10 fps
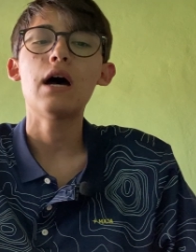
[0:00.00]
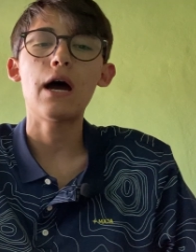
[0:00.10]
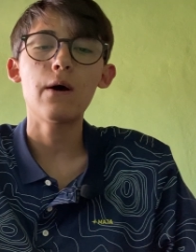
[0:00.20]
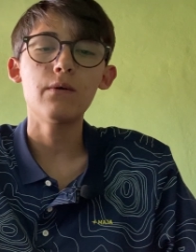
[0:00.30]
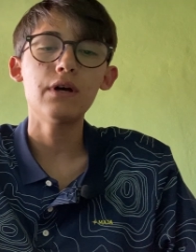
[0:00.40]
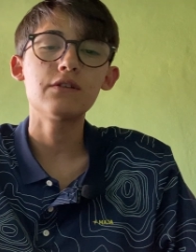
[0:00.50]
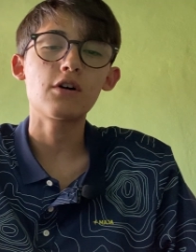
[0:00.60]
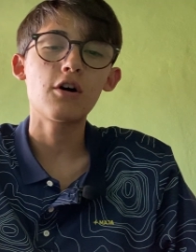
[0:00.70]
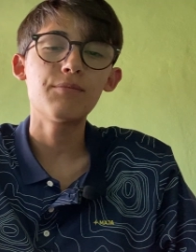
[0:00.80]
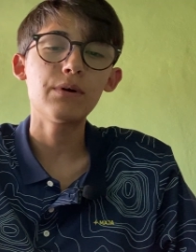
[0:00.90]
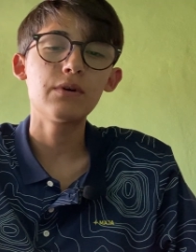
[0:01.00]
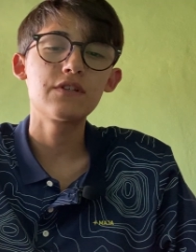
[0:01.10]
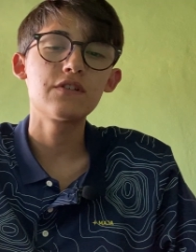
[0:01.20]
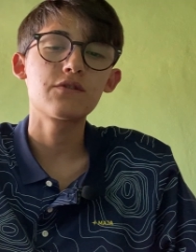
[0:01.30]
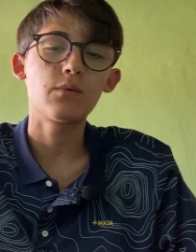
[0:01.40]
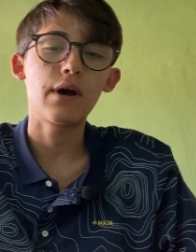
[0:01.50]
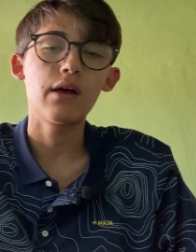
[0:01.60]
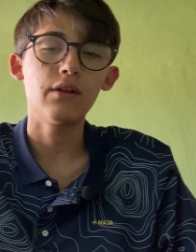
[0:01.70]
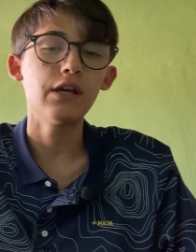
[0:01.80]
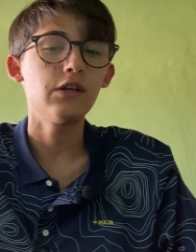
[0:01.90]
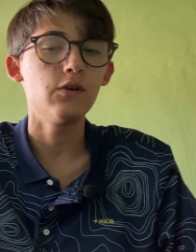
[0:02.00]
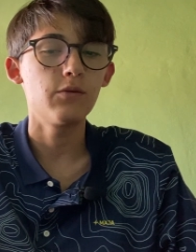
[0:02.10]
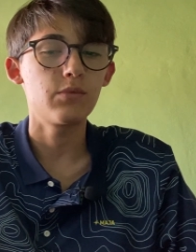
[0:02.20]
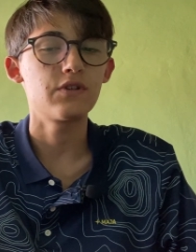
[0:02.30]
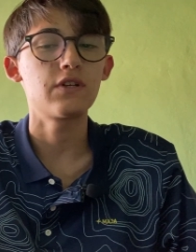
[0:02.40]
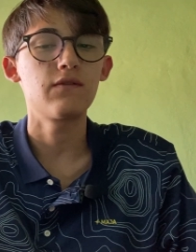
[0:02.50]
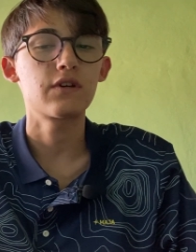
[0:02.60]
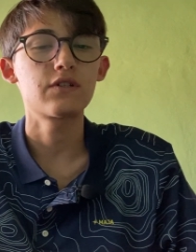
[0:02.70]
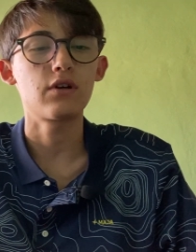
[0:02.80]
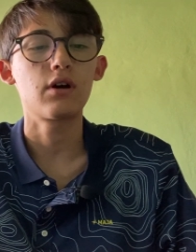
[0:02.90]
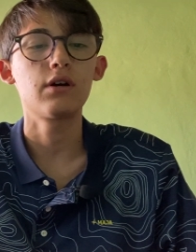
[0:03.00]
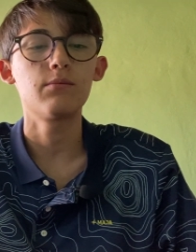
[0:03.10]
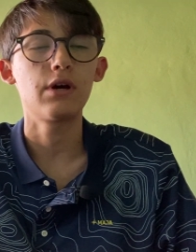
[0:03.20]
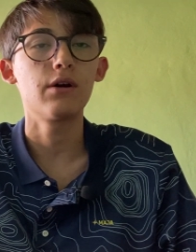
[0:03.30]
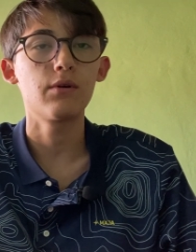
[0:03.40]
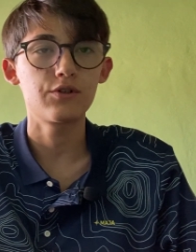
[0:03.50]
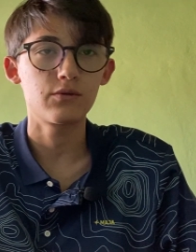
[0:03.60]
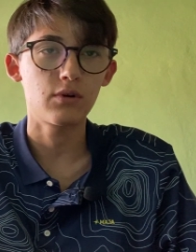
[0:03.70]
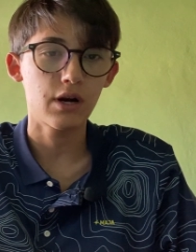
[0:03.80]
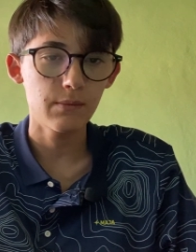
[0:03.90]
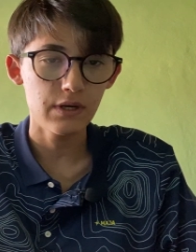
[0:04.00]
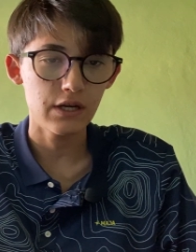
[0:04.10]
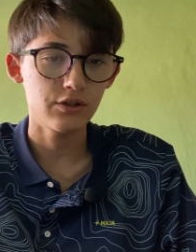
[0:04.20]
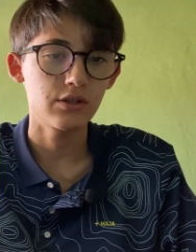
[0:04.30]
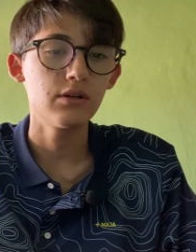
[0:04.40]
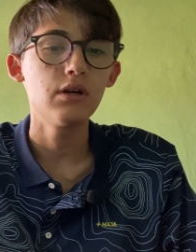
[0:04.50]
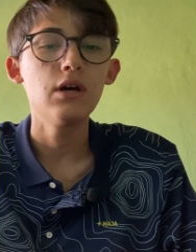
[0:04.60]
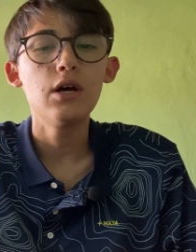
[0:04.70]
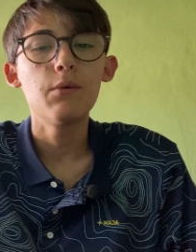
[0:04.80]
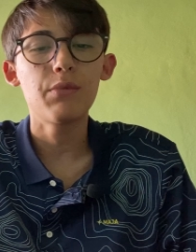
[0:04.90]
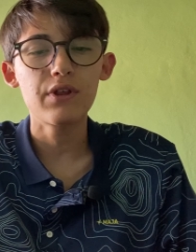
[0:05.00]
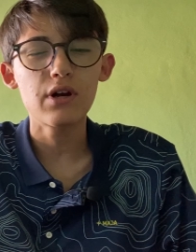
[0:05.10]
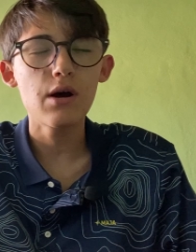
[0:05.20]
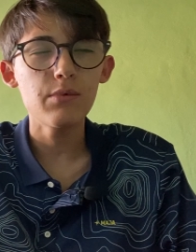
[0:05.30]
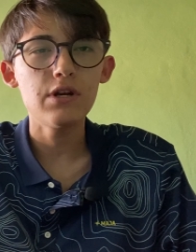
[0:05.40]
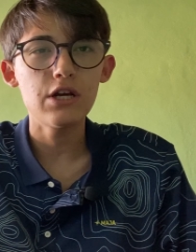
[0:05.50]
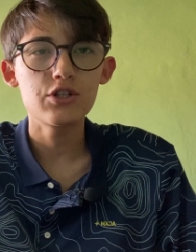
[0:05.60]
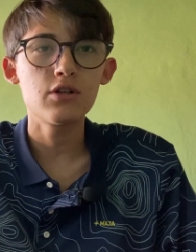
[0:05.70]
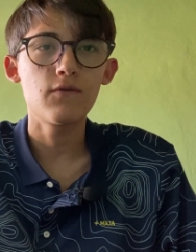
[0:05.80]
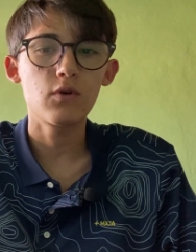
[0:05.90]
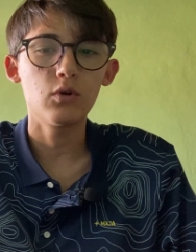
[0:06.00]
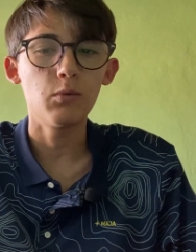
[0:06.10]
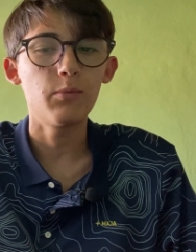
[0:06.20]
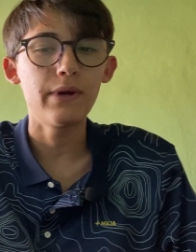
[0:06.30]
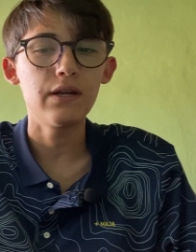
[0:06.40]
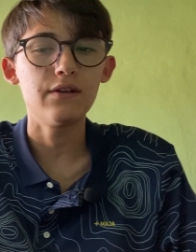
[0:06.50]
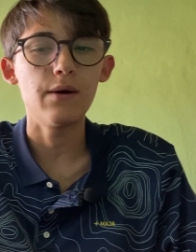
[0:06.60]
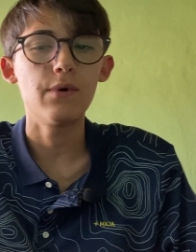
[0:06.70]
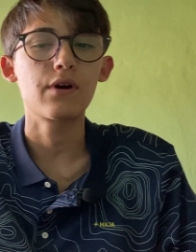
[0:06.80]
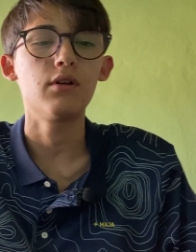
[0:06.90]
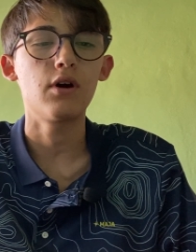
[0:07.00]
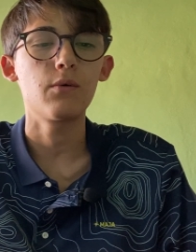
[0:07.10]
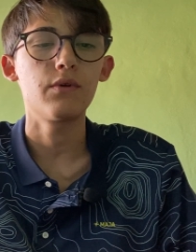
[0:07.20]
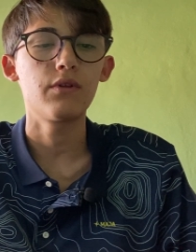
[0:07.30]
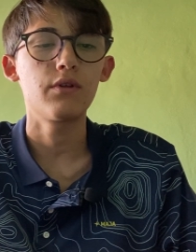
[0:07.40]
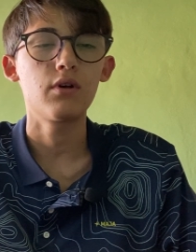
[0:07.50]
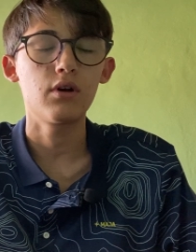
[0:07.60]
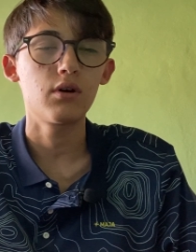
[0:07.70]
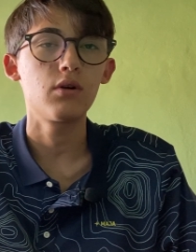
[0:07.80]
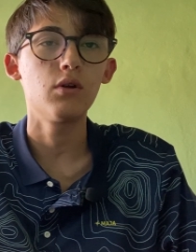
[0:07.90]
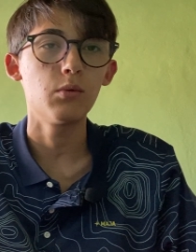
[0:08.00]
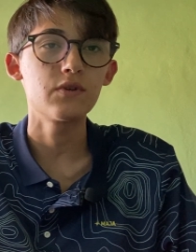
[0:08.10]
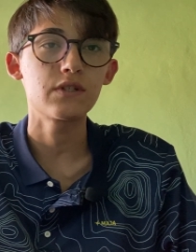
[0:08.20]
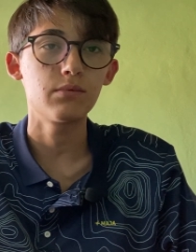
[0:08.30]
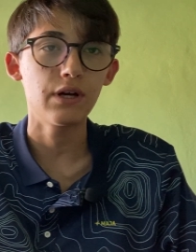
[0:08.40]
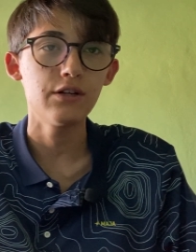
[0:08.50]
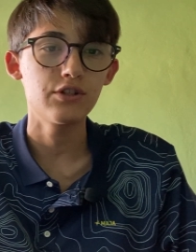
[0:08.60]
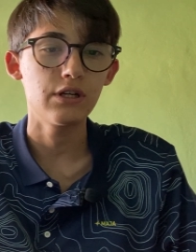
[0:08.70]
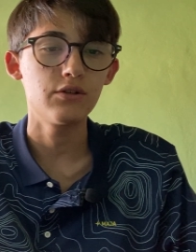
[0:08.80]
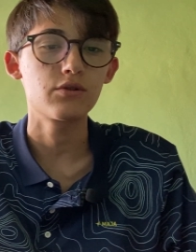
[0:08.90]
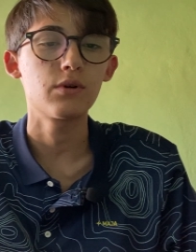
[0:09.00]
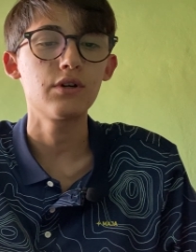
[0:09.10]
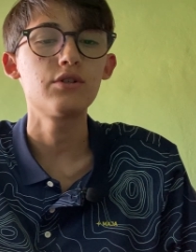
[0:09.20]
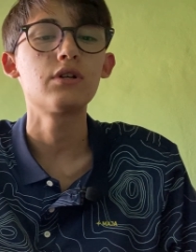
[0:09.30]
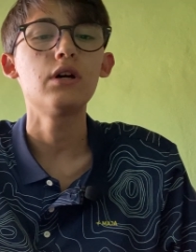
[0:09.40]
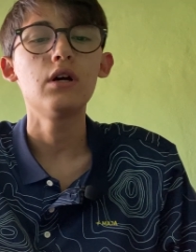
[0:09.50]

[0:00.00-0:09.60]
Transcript: I outlined all of my reasons why I like Union Pacific stock in my original recommendation, but the combination of a global pandemic along with a global supply chain shortage